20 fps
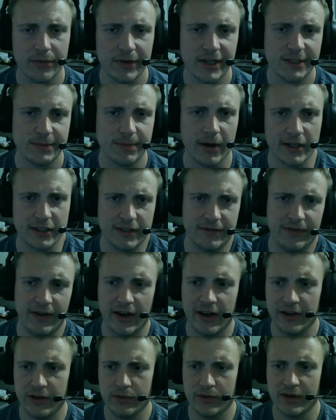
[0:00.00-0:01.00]
3 spots of
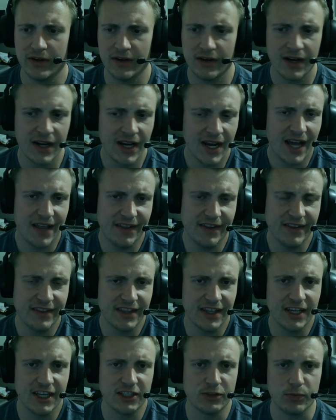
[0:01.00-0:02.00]
value there. I think
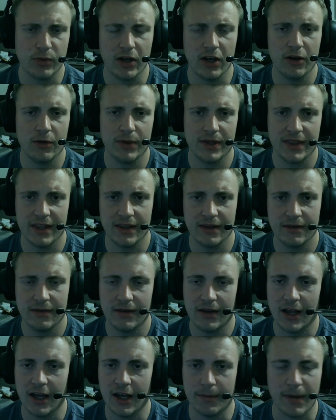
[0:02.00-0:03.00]
that as well with
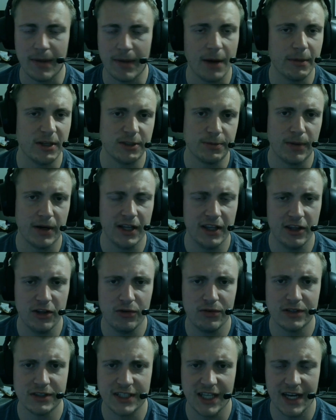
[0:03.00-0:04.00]
how much money that you
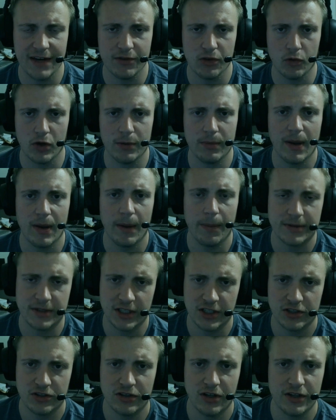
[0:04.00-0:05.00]
can save at the running back
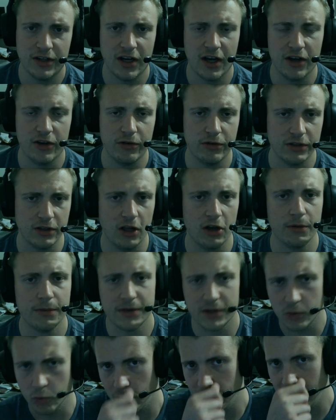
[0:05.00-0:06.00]
position on Yahoo, along with
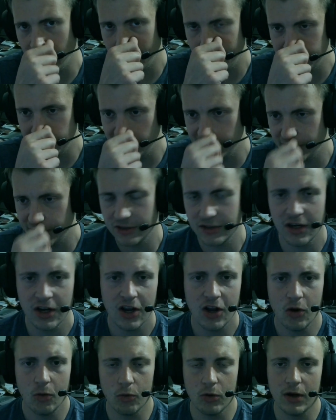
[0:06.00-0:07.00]
the quarterback position,
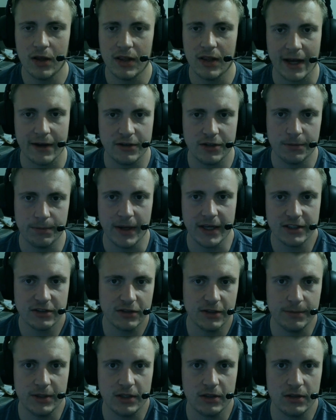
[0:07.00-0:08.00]
we're allowed to
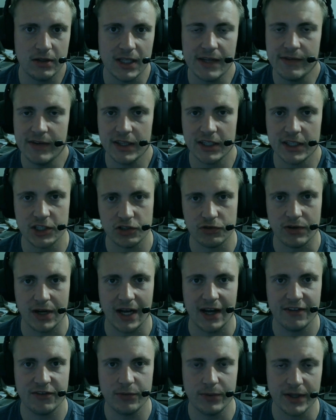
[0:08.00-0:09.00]
basically be leaving this
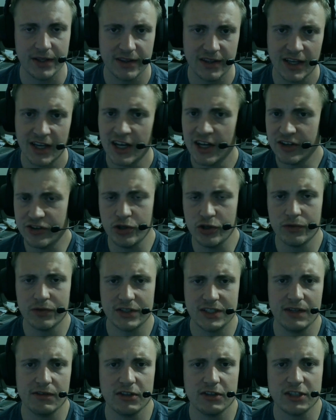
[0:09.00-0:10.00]
draft with 2
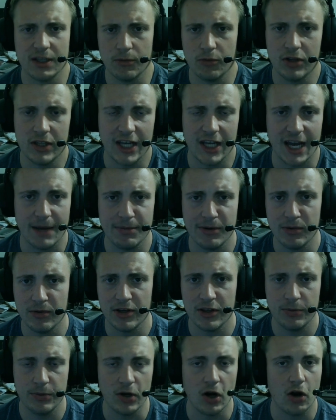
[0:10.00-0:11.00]
receivers I'm really happy
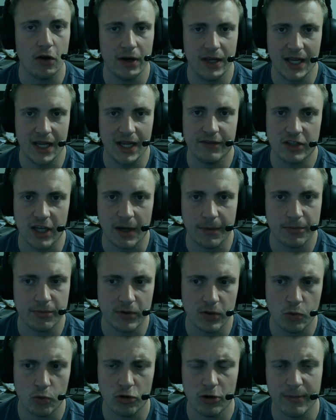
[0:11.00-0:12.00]
with. We already have a top
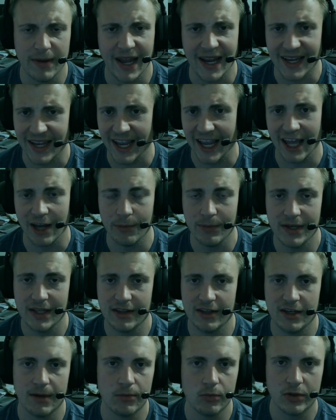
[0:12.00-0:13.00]
3 quarterback, and we
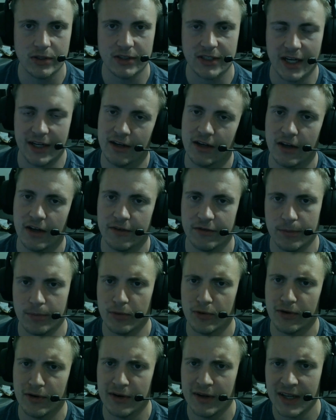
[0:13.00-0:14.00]
get the number 1 tight end off the
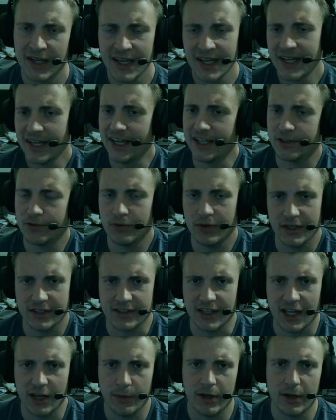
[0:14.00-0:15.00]
board. It's a really
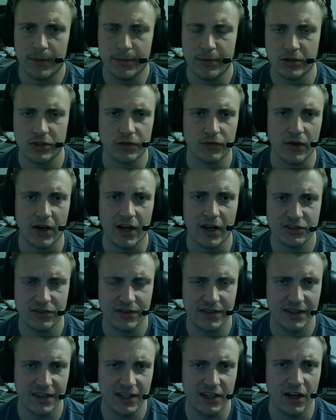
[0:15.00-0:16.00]
exciting way to build your roster. I
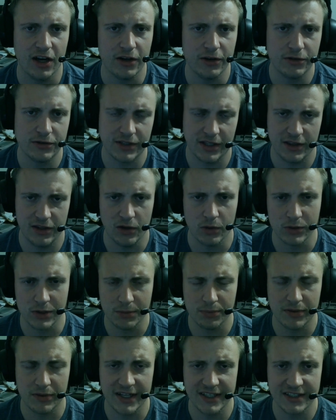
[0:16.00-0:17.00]
think that Yahoo's like the
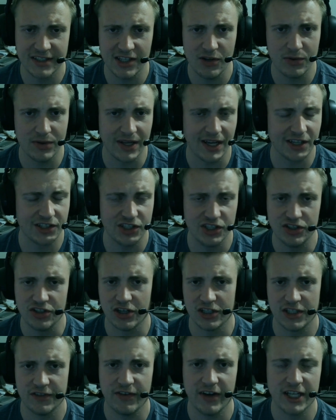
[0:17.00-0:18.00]
only place that you can actually
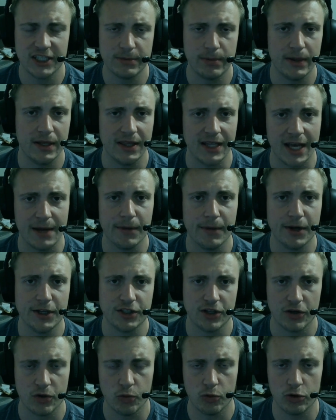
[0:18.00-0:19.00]
justify spending that much
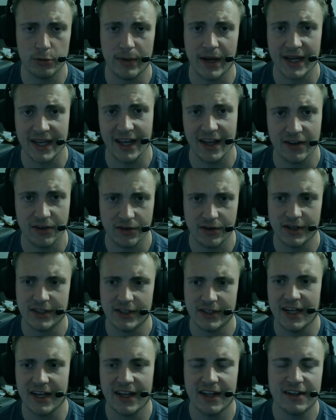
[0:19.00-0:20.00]
on a quarterback and on a
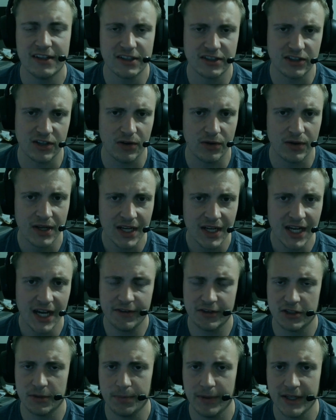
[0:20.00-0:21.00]
tight end. So
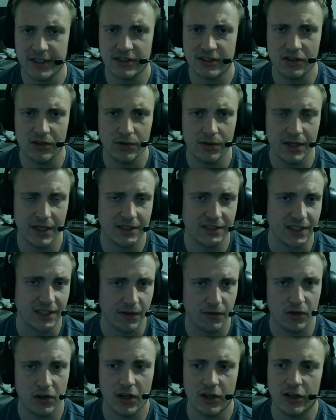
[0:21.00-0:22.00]
if there's a place to do it, it's
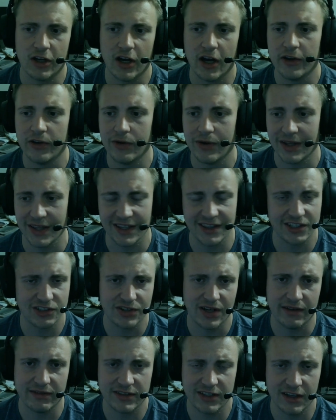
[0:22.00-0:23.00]
definitely on Yahoo, and I think that
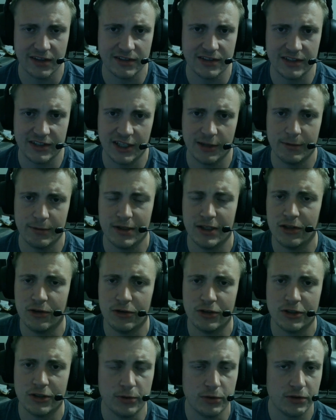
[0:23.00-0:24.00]
Travis Kelce is going to be a
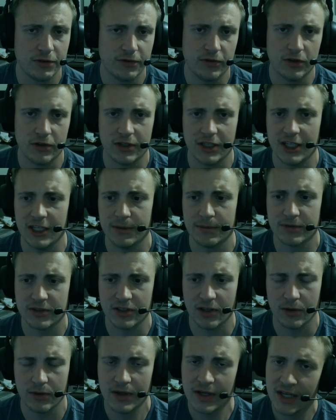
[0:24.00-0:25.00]
huge boost for your team.
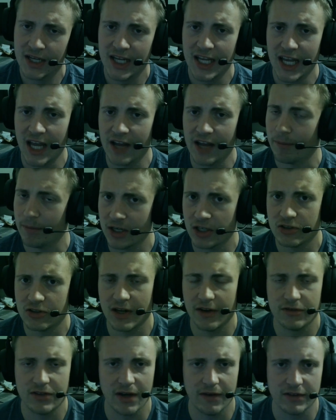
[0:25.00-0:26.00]
So if I'm going to
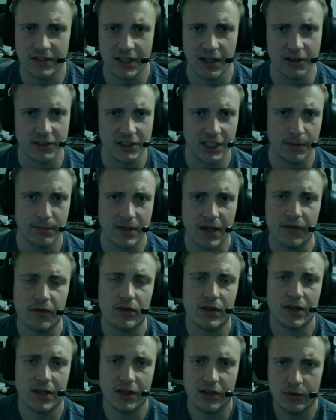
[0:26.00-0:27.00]
draft Travis Kelce, I'm
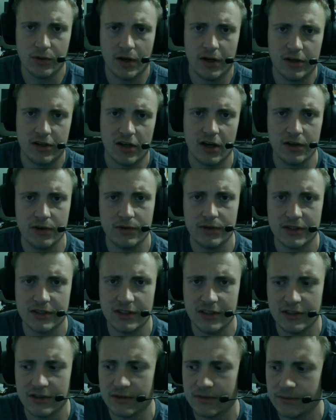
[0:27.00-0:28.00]
definitely going to do it on Yahoo this
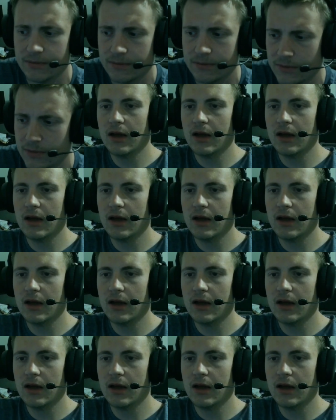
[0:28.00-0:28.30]
season.